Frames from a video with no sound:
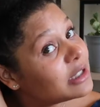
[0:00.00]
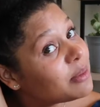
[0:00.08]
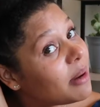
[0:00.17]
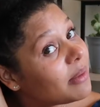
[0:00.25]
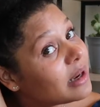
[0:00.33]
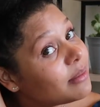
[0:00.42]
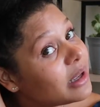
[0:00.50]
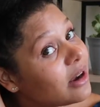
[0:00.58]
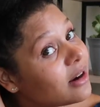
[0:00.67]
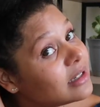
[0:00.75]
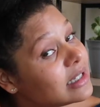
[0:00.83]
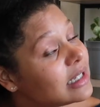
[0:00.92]
it's probably gonna be
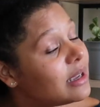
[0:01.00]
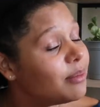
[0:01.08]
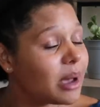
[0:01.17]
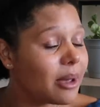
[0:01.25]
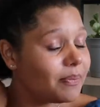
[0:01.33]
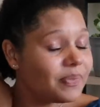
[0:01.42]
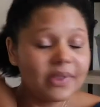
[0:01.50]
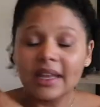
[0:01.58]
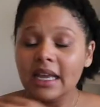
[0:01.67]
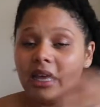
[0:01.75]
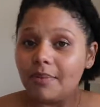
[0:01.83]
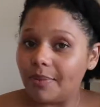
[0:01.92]
hard to see, but
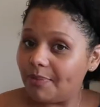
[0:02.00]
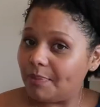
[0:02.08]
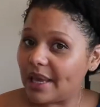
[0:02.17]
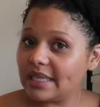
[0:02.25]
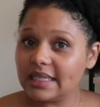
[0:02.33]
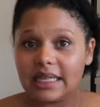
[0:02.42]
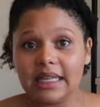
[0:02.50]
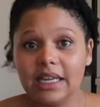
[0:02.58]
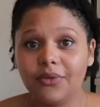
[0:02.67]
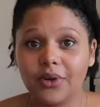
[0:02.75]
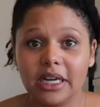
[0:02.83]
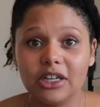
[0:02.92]
basically
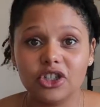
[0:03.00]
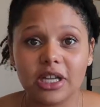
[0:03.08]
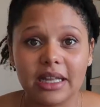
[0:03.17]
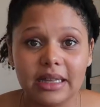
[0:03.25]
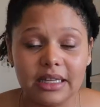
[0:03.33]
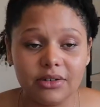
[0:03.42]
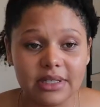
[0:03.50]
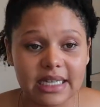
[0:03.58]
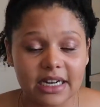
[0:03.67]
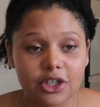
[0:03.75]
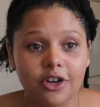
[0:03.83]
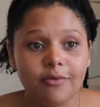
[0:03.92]
for each like little
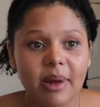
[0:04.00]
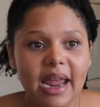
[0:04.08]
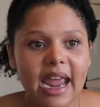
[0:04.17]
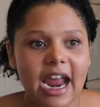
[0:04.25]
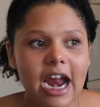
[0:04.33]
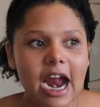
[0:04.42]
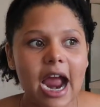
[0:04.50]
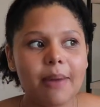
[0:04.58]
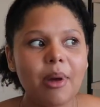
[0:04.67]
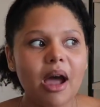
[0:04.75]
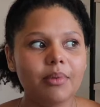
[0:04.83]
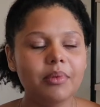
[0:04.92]
section of my hair,
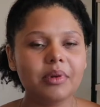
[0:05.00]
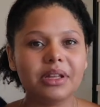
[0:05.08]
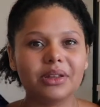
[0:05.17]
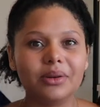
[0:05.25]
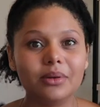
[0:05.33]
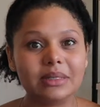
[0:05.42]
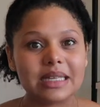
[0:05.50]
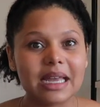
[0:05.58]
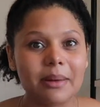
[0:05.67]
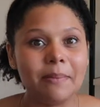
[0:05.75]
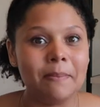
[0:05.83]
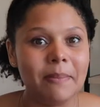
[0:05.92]
I probably use
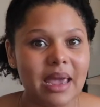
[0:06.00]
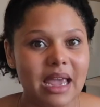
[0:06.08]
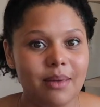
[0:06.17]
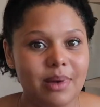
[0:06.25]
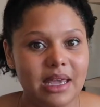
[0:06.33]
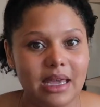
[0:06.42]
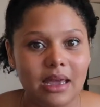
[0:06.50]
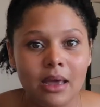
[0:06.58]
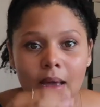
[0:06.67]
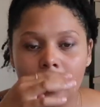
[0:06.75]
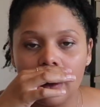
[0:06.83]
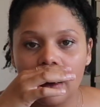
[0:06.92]
like maybe
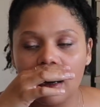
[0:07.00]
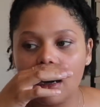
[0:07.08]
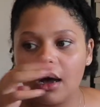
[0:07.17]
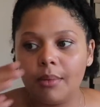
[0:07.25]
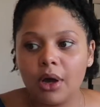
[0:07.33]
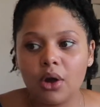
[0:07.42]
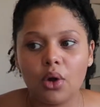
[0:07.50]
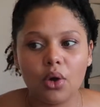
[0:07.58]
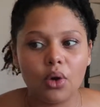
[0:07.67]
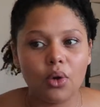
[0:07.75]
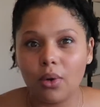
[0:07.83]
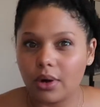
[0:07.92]
a
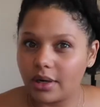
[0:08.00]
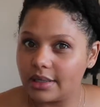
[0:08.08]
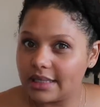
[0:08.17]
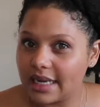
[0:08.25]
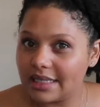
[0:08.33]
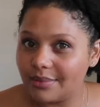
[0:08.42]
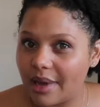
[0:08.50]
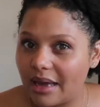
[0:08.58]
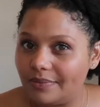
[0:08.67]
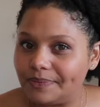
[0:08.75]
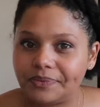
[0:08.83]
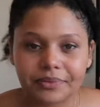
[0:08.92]
quarter size amount.